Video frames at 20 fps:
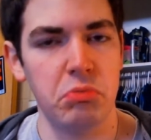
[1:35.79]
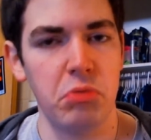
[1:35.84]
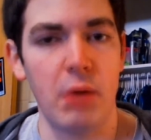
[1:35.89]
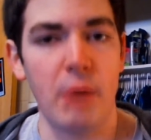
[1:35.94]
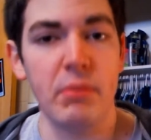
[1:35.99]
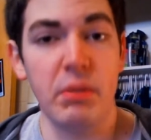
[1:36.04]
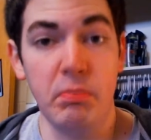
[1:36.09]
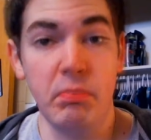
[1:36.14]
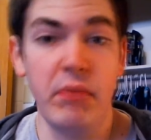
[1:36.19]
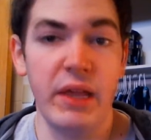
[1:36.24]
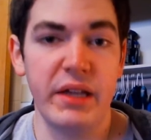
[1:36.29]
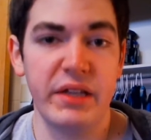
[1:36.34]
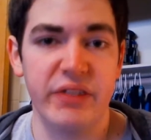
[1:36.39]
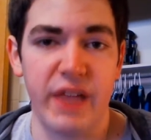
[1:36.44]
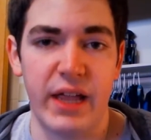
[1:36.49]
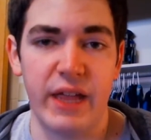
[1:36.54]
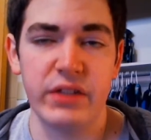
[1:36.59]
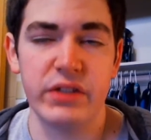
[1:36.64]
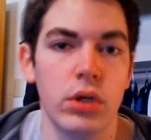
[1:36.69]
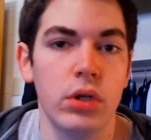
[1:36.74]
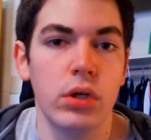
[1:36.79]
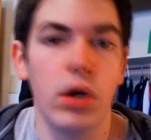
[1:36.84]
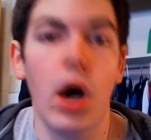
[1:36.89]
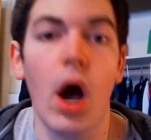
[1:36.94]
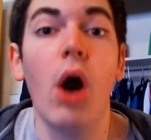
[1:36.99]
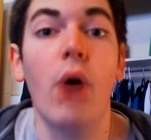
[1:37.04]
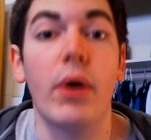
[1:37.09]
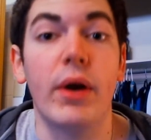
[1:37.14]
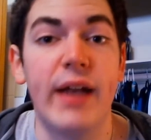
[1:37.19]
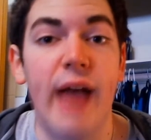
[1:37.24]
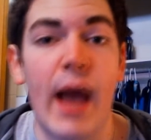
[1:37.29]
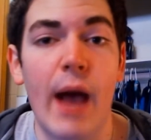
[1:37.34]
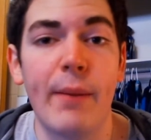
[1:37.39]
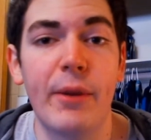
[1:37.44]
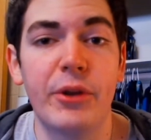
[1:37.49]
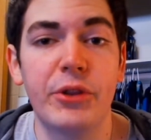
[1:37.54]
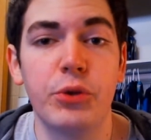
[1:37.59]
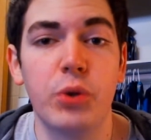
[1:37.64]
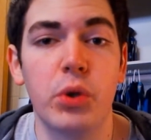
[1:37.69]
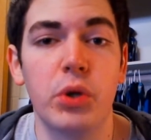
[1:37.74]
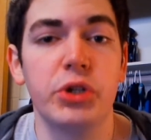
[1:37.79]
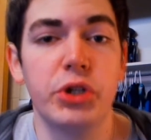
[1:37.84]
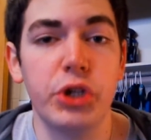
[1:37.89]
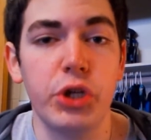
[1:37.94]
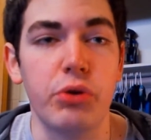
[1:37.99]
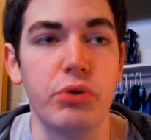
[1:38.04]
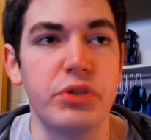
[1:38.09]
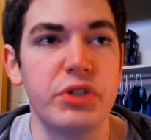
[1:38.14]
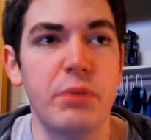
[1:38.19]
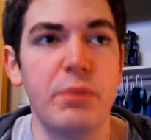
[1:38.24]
I mean, it makes sense. Oh, and how about the word goose?